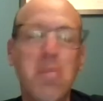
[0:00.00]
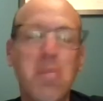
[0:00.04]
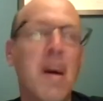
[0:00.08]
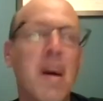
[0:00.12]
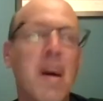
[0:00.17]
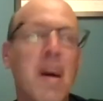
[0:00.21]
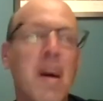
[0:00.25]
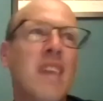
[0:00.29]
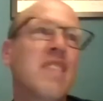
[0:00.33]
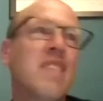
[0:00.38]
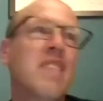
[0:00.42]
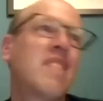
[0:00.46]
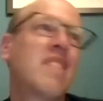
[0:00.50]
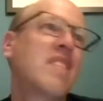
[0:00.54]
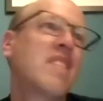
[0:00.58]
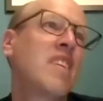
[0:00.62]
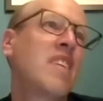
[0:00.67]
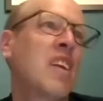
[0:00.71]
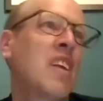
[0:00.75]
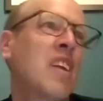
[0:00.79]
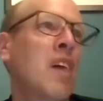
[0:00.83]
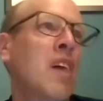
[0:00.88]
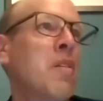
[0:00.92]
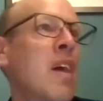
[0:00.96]
But,
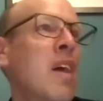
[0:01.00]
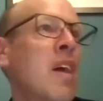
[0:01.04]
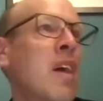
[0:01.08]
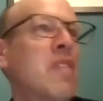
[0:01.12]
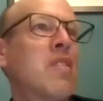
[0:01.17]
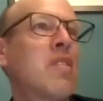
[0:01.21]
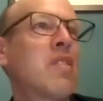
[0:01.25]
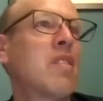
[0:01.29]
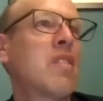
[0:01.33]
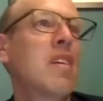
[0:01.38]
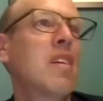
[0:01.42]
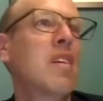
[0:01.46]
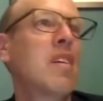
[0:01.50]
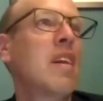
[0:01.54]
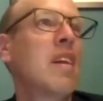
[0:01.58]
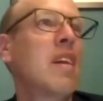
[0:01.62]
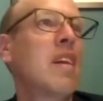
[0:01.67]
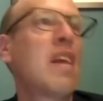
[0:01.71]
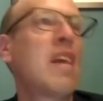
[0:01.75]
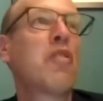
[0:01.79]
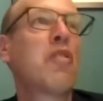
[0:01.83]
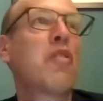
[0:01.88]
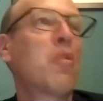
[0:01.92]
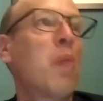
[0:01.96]

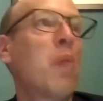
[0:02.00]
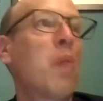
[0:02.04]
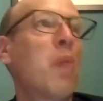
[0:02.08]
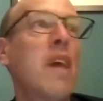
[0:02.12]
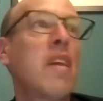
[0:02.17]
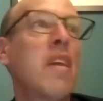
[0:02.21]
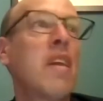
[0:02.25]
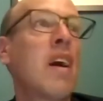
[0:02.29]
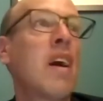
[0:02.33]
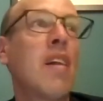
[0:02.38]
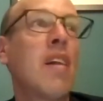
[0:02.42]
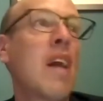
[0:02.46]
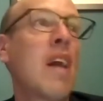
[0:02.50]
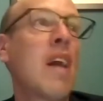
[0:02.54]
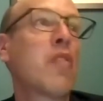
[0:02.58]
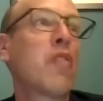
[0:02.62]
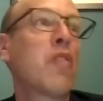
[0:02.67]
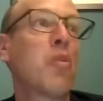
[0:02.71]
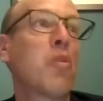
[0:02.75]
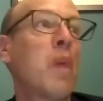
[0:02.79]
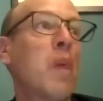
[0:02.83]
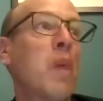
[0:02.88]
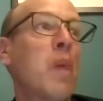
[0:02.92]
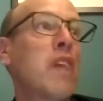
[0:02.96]
that's
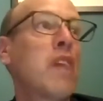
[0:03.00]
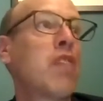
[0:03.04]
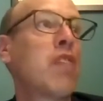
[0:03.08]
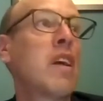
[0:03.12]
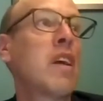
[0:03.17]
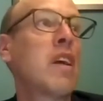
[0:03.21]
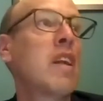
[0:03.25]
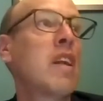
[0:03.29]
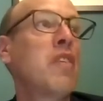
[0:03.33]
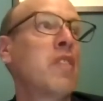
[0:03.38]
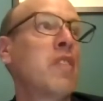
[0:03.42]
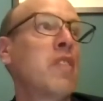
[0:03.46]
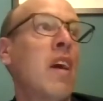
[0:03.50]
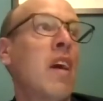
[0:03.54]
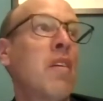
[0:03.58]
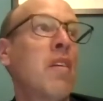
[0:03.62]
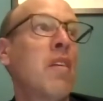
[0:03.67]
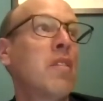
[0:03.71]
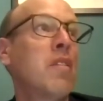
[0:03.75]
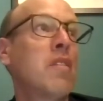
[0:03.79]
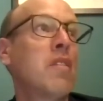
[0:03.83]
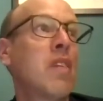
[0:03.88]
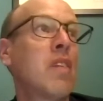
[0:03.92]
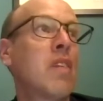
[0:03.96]
the way cricket is now.
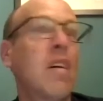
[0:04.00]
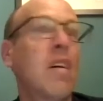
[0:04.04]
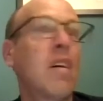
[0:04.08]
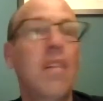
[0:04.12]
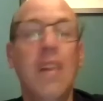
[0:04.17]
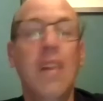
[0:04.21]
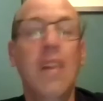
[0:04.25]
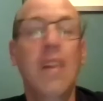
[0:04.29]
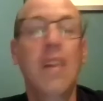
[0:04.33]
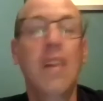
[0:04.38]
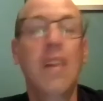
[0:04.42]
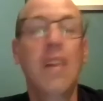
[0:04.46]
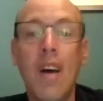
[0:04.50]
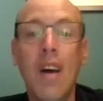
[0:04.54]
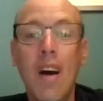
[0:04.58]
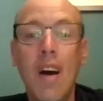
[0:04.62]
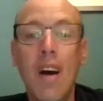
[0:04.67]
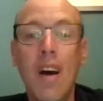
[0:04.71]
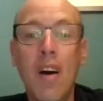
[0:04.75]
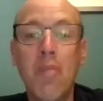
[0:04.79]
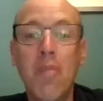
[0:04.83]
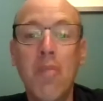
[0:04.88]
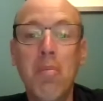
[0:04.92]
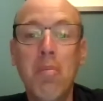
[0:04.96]
So,
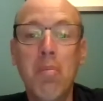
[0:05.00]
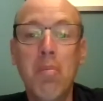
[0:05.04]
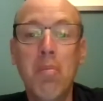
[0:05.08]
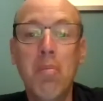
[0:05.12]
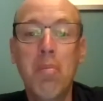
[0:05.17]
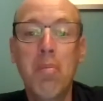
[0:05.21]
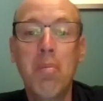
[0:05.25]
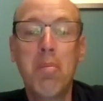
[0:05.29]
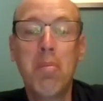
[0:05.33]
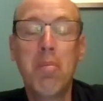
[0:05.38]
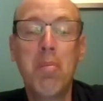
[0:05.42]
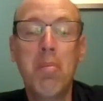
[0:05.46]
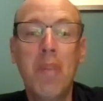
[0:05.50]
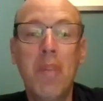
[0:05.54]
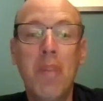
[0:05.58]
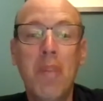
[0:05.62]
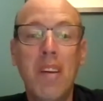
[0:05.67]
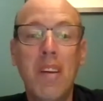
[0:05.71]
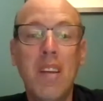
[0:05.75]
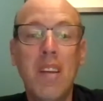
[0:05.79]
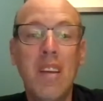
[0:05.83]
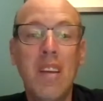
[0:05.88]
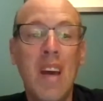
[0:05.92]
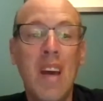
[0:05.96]

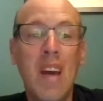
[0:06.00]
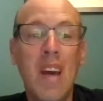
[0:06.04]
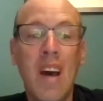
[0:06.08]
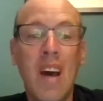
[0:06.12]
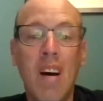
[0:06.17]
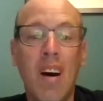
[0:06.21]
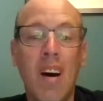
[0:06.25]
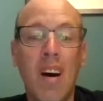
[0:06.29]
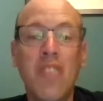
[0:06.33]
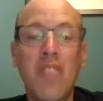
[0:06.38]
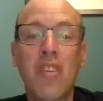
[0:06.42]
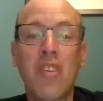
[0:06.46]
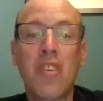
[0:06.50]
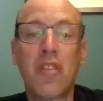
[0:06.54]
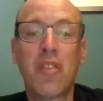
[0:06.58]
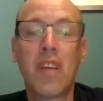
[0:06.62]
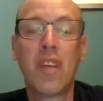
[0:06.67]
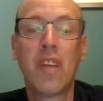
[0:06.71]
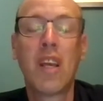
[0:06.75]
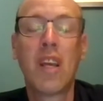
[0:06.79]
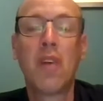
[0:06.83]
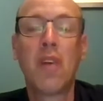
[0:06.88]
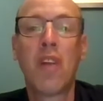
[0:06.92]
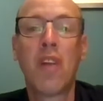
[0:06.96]
I just
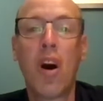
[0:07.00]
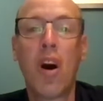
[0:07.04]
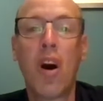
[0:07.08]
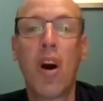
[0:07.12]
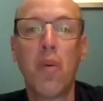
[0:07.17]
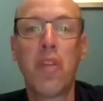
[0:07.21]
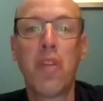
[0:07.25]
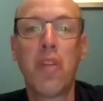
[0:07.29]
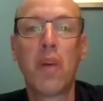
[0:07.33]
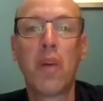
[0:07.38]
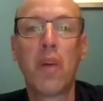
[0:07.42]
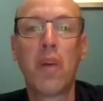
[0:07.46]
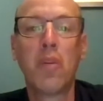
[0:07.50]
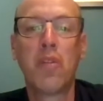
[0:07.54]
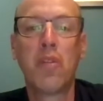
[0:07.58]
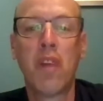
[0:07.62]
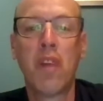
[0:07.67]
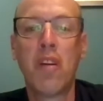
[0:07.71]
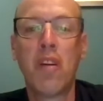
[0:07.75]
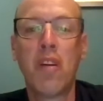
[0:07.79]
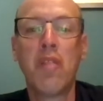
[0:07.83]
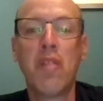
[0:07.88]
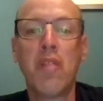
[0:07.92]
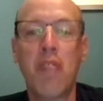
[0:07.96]
think the whole thing was
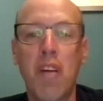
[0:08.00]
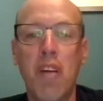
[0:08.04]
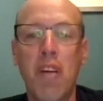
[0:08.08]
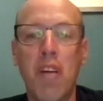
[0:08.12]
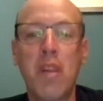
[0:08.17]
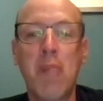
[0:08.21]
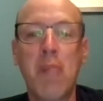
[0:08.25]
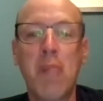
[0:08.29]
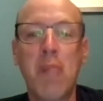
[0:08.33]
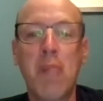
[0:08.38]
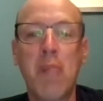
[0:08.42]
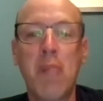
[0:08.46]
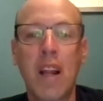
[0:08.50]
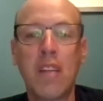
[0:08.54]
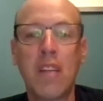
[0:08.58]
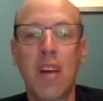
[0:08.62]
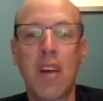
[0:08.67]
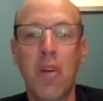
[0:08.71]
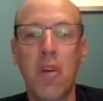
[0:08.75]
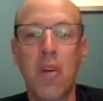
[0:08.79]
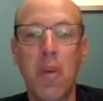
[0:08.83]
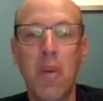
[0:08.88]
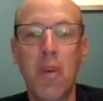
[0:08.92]
very, very badly dealt with.